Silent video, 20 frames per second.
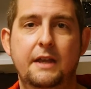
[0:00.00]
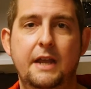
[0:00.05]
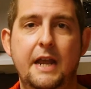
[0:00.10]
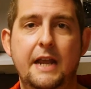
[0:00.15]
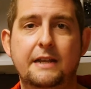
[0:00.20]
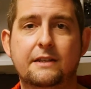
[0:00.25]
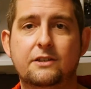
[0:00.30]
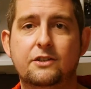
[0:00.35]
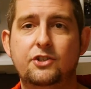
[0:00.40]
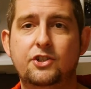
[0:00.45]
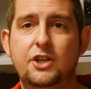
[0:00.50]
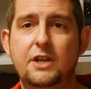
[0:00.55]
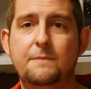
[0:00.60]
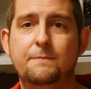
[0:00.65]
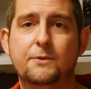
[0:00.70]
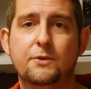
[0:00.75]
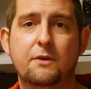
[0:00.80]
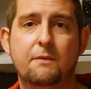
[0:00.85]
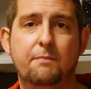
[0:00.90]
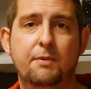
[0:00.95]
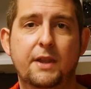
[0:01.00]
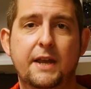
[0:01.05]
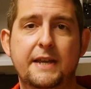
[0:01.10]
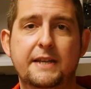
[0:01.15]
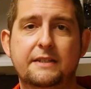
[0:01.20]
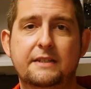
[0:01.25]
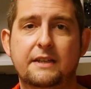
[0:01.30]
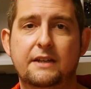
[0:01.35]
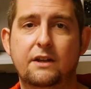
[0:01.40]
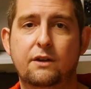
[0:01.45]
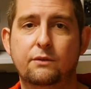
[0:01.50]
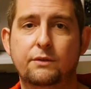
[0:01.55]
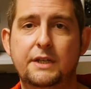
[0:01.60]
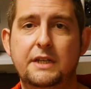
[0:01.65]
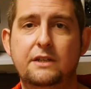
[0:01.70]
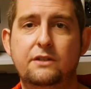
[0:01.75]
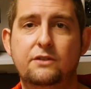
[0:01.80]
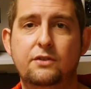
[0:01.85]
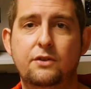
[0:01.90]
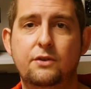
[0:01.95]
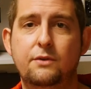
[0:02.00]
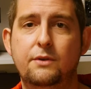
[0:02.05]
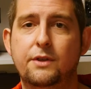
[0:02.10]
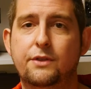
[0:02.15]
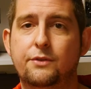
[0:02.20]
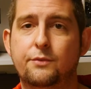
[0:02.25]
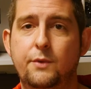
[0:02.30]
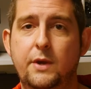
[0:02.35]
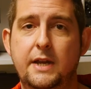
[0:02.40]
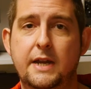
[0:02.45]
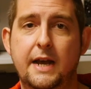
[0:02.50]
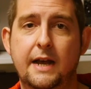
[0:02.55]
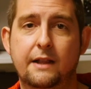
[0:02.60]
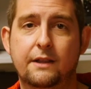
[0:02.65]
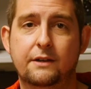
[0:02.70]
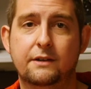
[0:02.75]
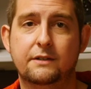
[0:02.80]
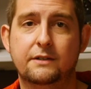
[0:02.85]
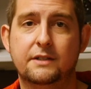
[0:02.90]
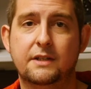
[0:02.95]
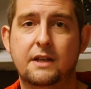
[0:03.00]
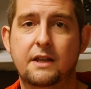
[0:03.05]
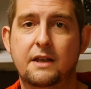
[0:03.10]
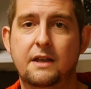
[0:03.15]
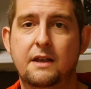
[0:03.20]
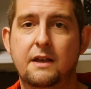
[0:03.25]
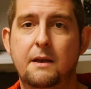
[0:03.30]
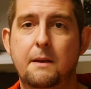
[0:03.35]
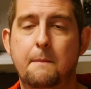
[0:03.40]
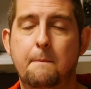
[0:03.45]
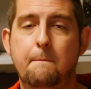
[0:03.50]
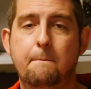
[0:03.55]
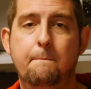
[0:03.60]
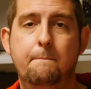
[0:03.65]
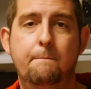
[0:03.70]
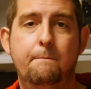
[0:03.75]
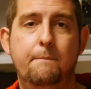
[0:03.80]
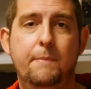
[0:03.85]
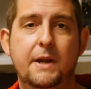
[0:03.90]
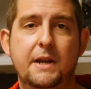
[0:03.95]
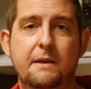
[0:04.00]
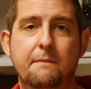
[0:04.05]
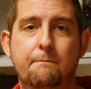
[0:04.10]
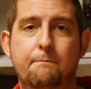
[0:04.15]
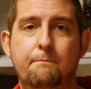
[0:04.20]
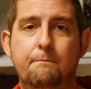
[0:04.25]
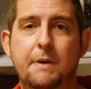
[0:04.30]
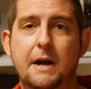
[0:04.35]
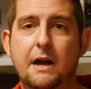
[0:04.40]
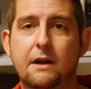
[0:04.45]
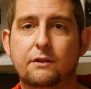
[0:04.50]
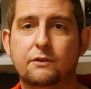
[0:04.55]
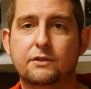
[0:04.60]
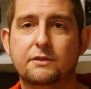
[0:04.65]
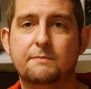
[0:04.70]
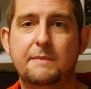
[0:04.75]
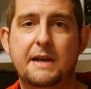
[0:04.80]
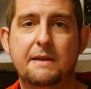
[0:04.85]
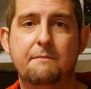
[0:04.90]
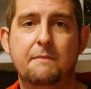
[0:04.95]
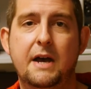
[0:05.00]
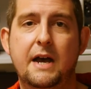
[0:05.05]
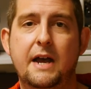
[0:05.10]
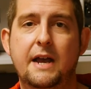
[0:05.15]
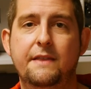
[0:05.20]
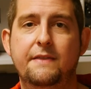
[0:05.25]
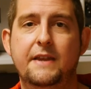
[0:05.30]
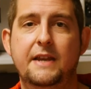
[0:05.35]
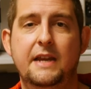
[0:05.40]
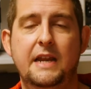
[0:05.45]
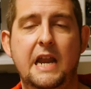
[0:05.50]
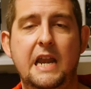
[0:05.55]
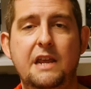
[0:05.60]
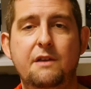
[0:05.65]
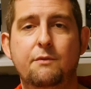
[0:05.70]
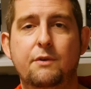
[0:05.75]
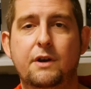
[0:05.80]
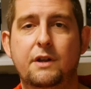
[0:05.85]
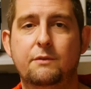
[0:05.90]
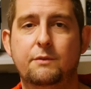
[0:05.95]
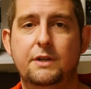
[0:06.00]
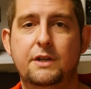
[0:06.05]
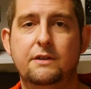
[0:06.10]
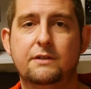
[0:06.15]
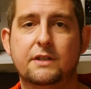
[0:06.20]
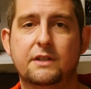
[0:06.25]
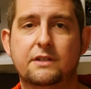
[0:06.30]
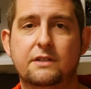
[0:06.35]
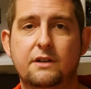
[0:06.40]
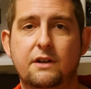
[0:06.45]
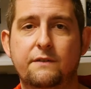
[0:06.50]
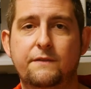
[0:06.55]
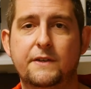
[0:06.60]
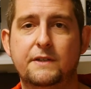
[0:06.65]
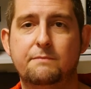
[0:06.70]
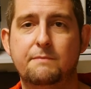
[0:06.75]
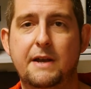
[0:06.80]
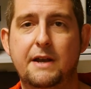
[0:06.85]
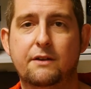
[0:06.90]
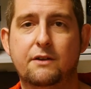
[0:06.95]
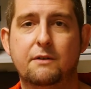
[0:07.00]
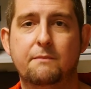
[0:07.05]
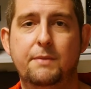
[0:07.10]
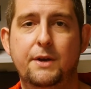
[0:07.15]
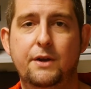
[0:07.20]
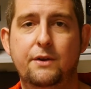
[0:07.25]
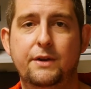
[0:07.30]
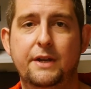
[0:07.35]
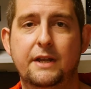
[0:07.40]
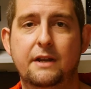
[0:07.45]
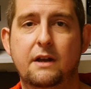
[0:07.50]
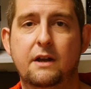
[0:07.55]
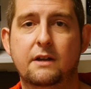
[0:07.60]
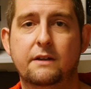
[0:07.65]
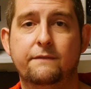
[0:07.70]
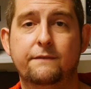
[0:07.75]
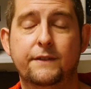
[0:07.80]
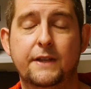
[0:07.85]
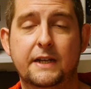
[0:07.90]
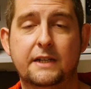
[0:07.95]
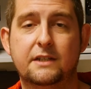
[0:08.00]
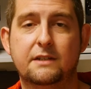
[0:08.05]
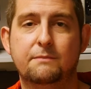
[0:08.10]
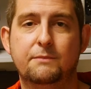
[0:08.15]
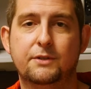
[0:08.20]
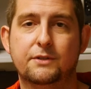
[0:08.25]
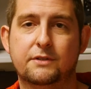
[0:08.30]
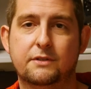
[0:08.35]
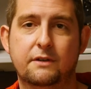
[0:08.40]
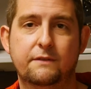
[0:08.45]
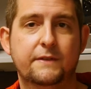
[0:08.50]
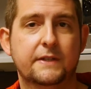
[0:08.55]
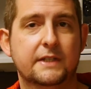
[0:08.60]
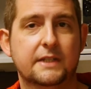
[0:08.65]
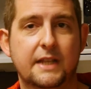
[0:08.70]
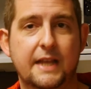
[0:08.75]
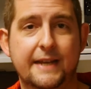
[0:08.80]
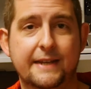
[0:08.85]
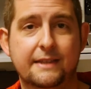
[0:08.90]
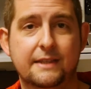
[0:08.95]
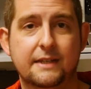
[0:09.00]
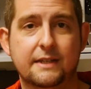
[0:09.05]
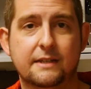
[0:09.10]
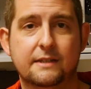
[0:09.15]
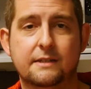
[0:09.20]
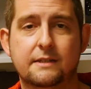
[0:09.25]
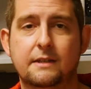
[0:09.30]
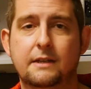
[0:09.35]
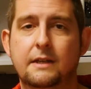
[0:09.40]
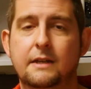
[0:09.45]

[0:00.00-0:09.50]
It's cheap to replace at only $2 to $3, but it boggles my mind that anyone would use a surface mount component on a flexible surface like this.